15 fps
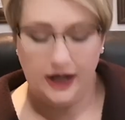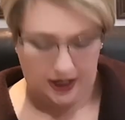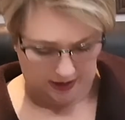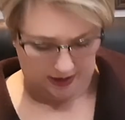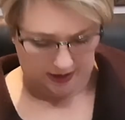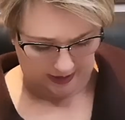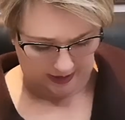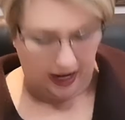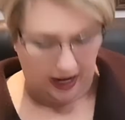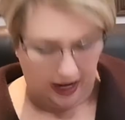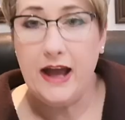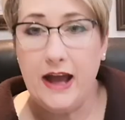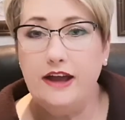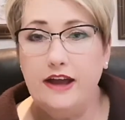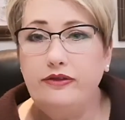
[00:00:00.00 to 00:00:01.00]
out
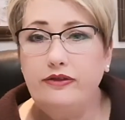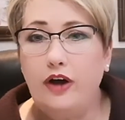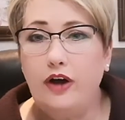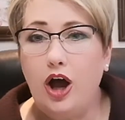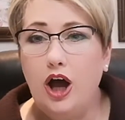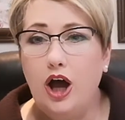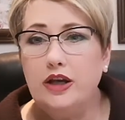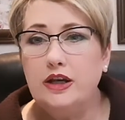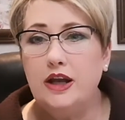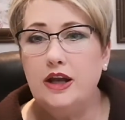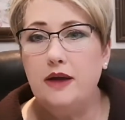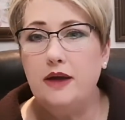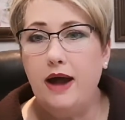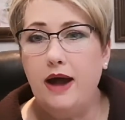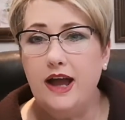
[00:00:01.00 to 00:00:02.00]
live on
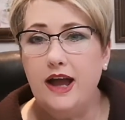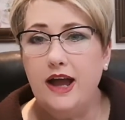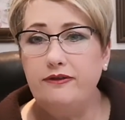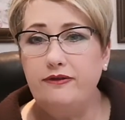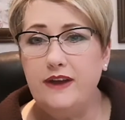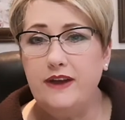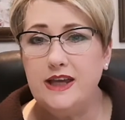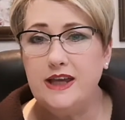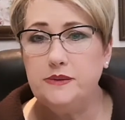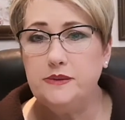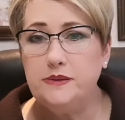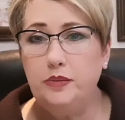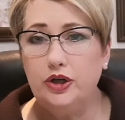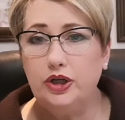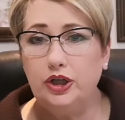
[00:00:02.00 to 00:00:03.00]
my
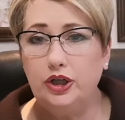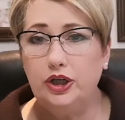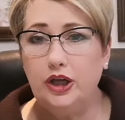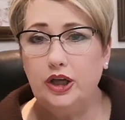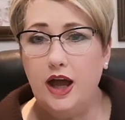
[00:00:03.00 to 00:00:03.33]
Facebook